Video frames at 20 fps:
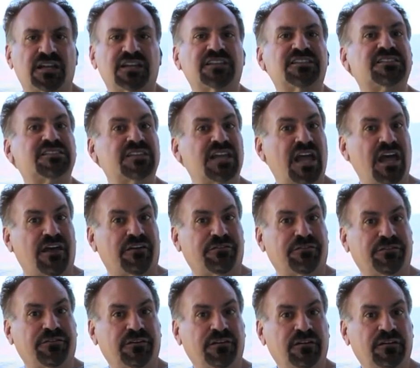like staph.
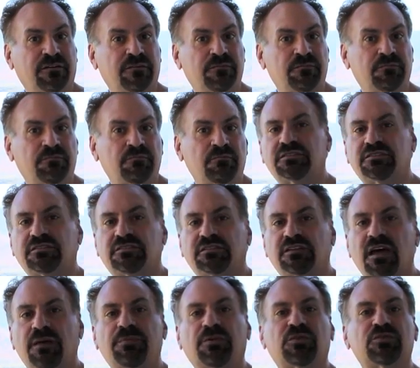
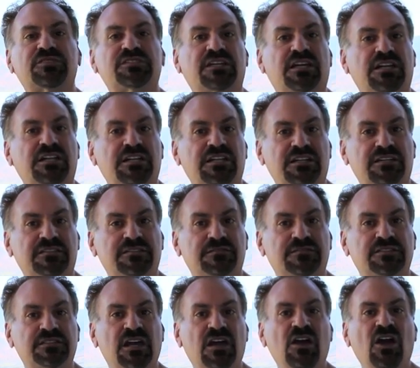Topical skin
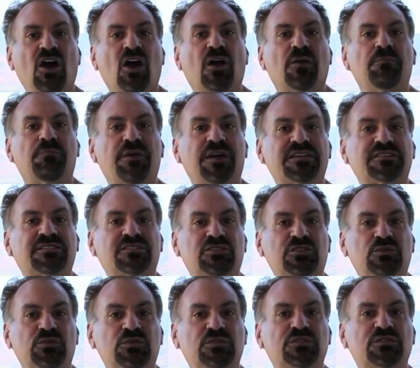adhesives are best
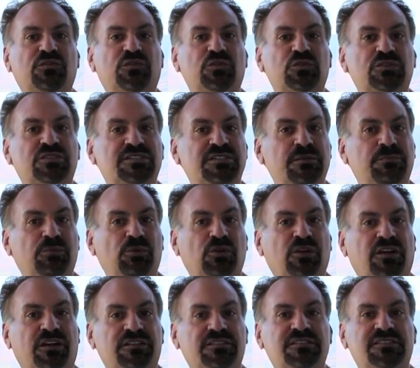used for simple
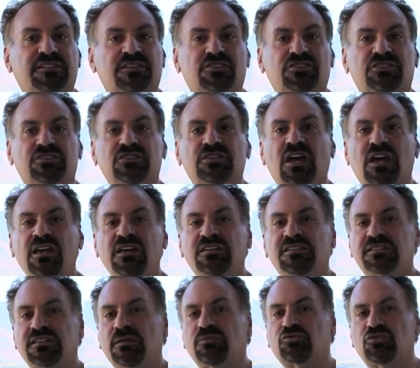cuts such as
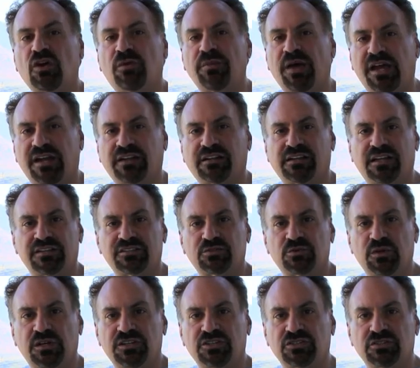some traumatic
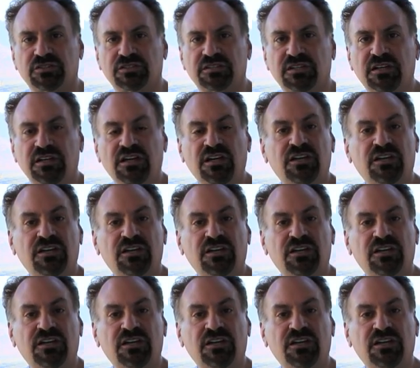lacerations.